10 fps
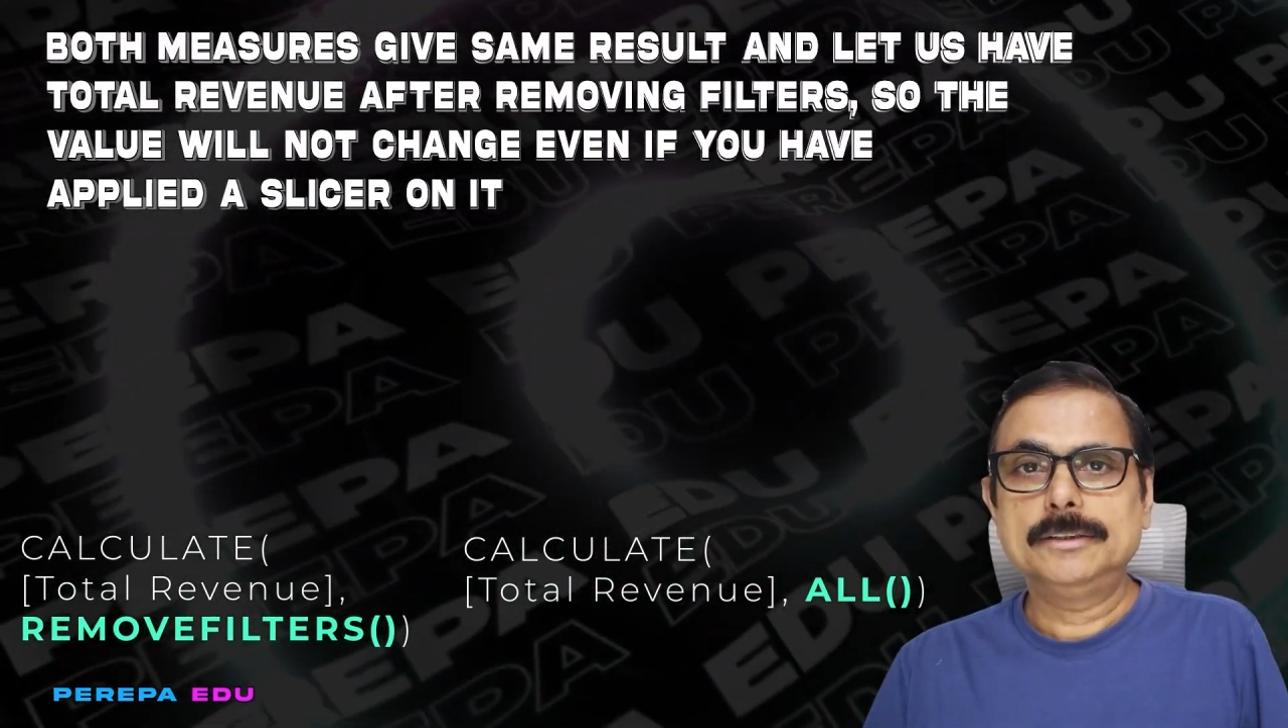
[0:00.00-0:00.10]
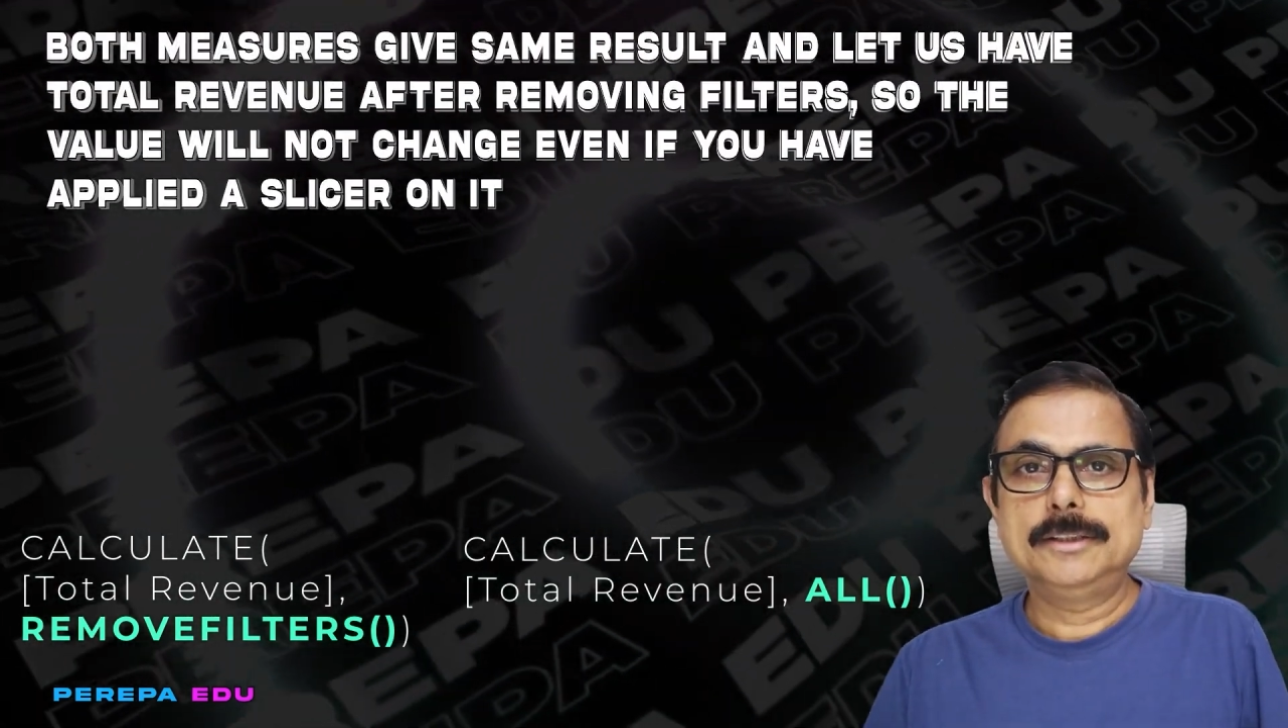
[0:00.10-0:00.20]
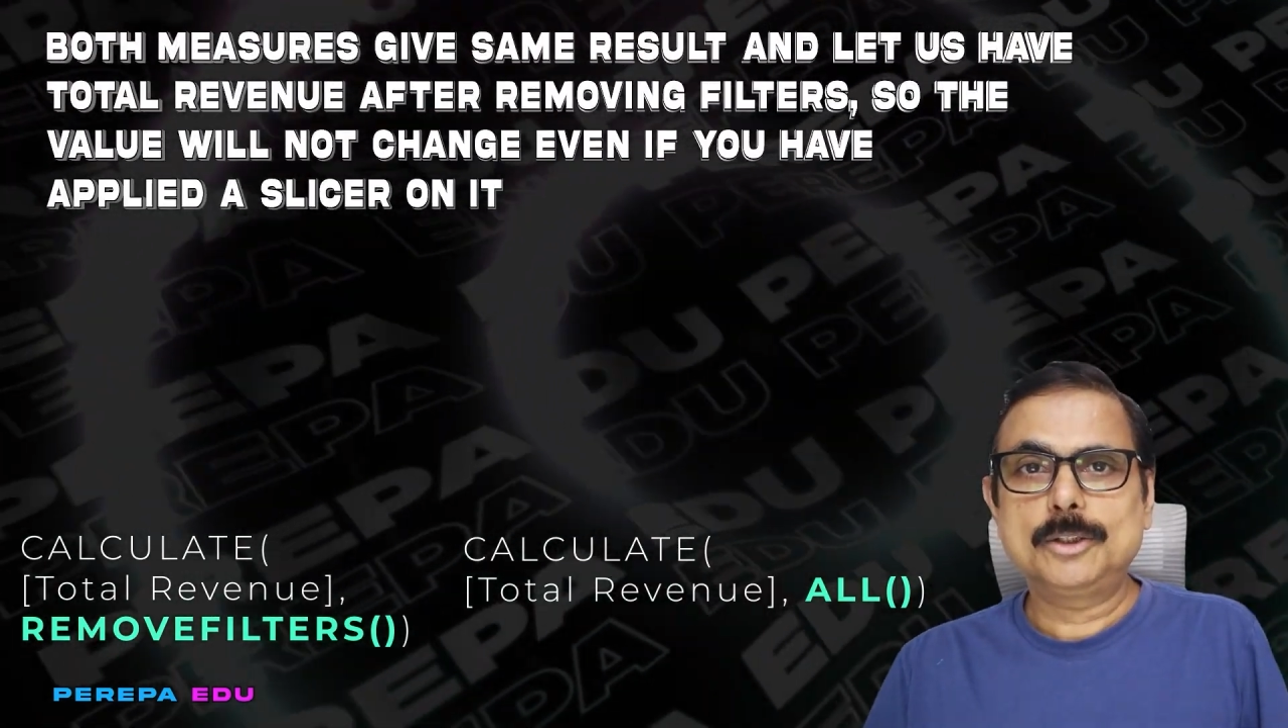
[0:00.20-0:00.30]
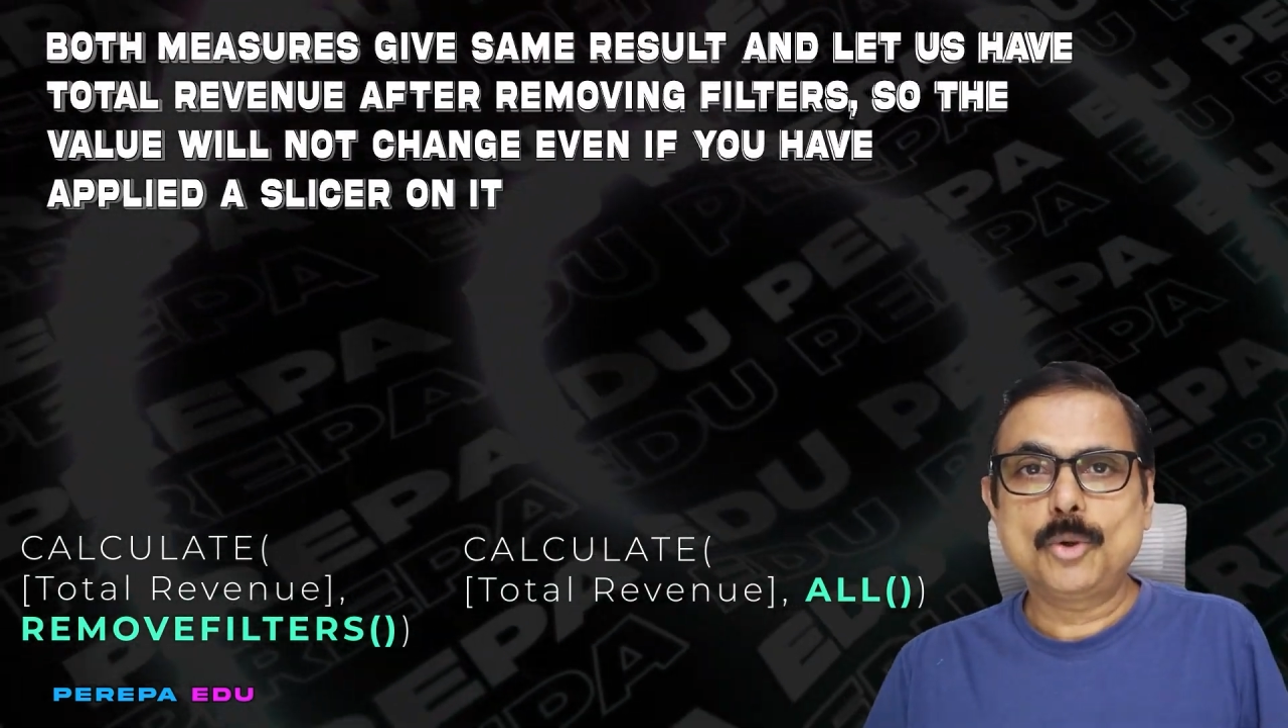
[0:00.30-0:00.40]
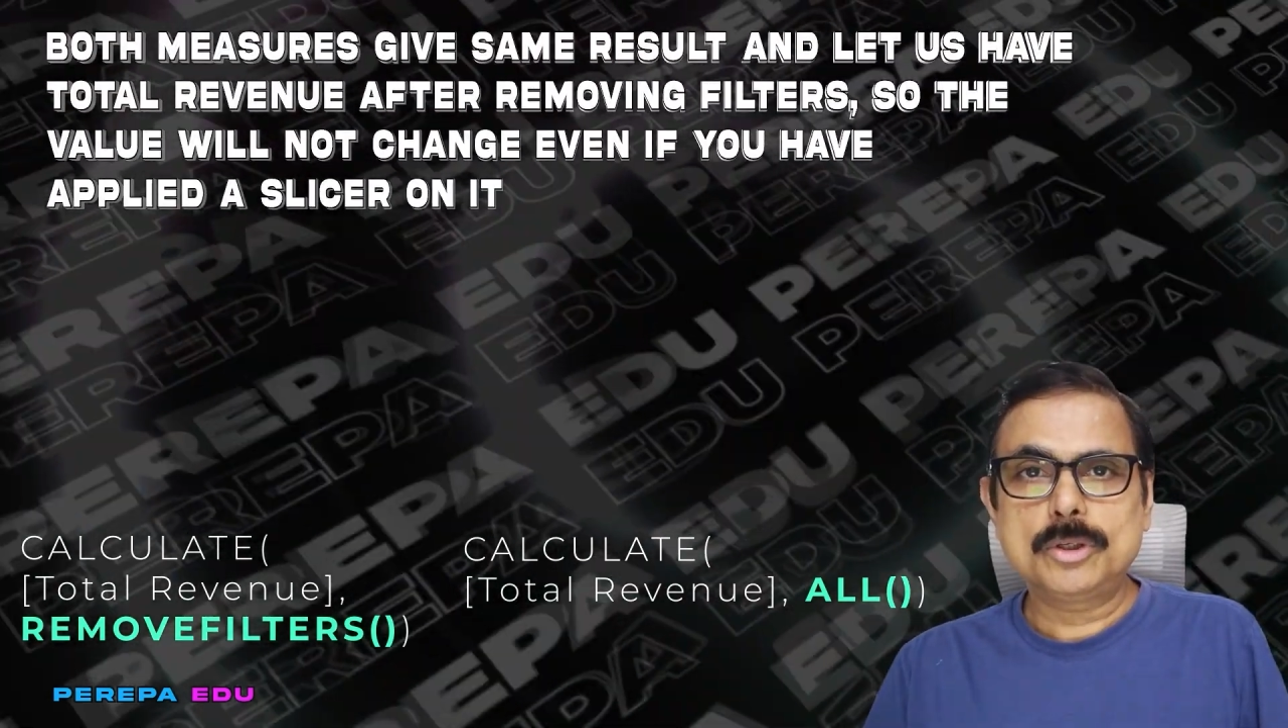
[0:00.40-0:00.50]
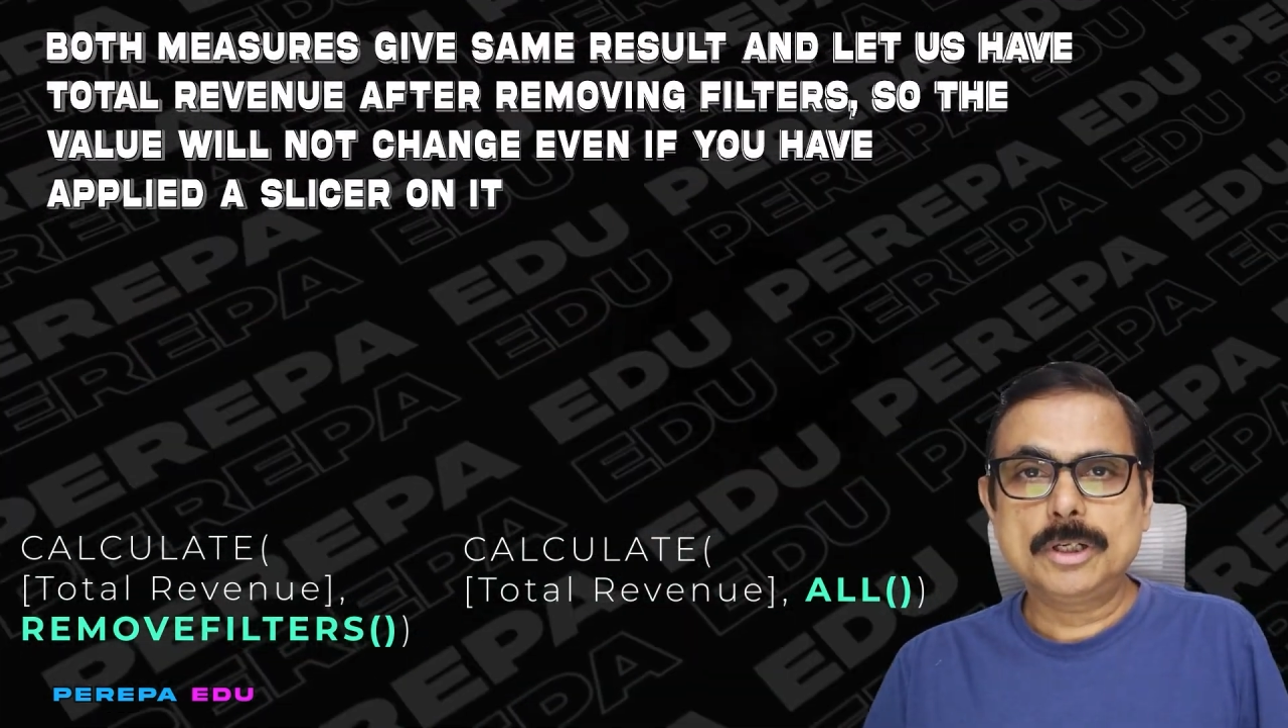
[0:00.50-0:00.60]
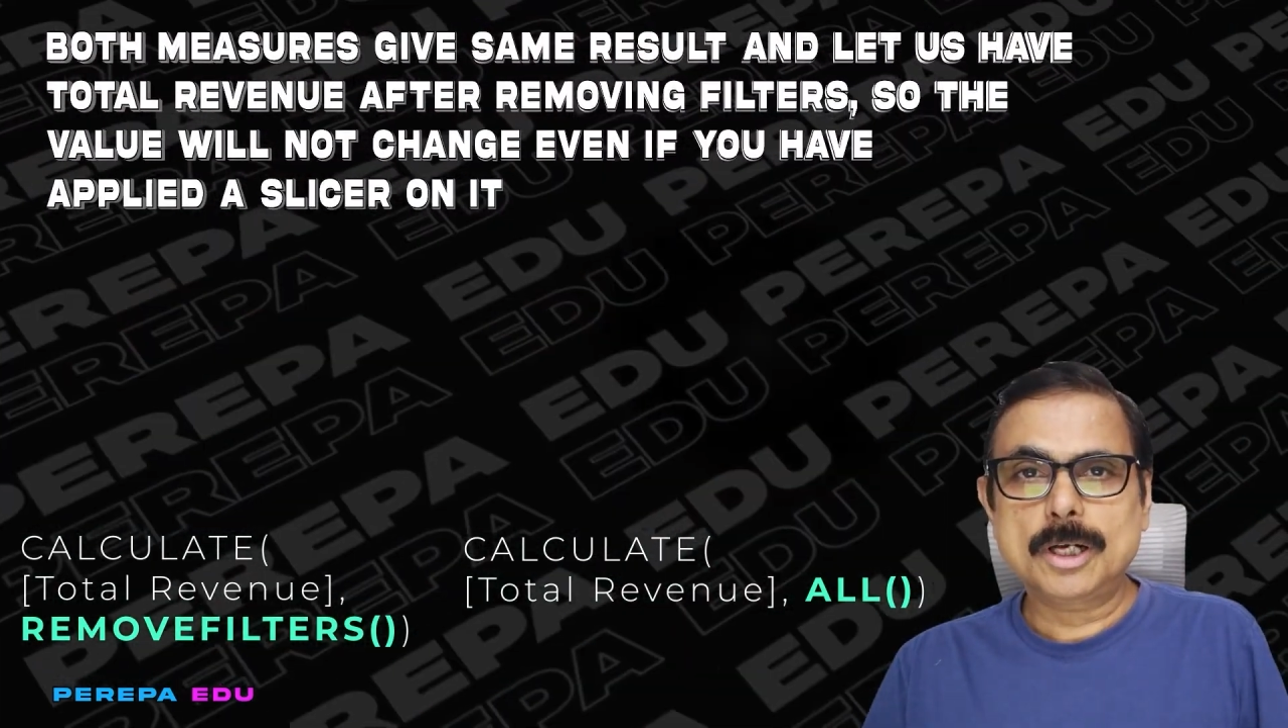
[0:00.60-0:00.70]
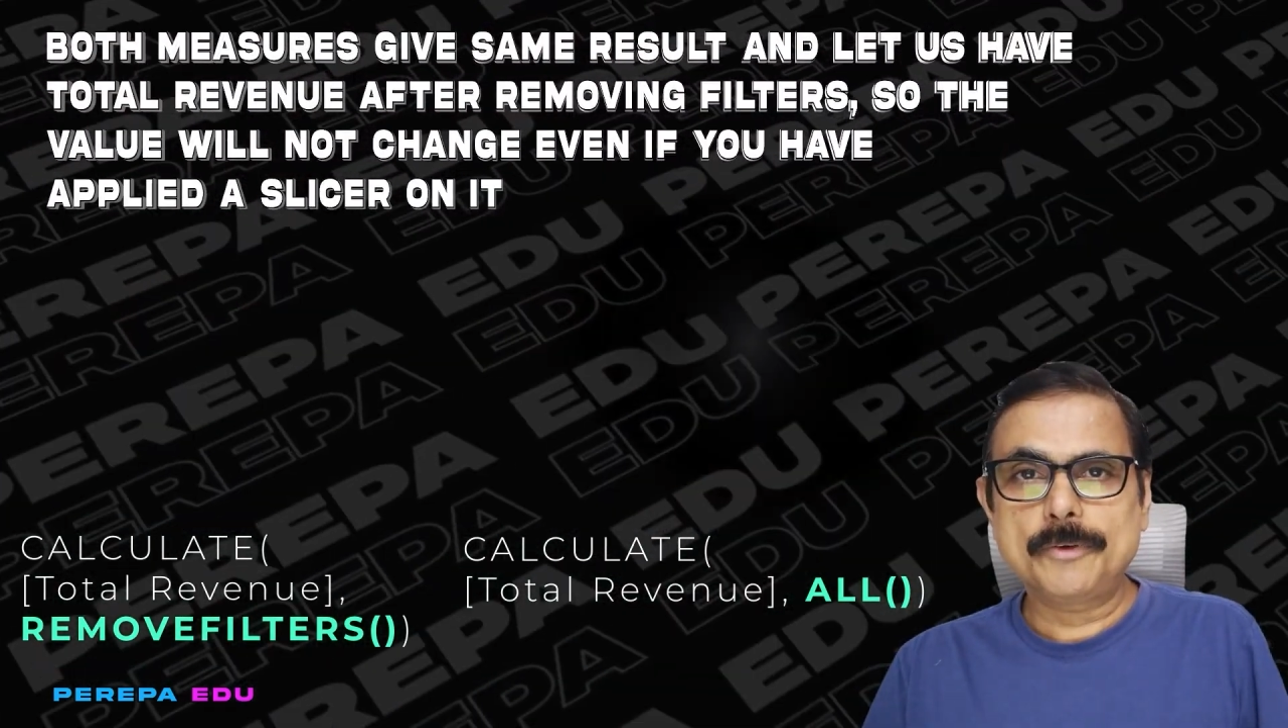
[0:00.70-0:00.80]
the total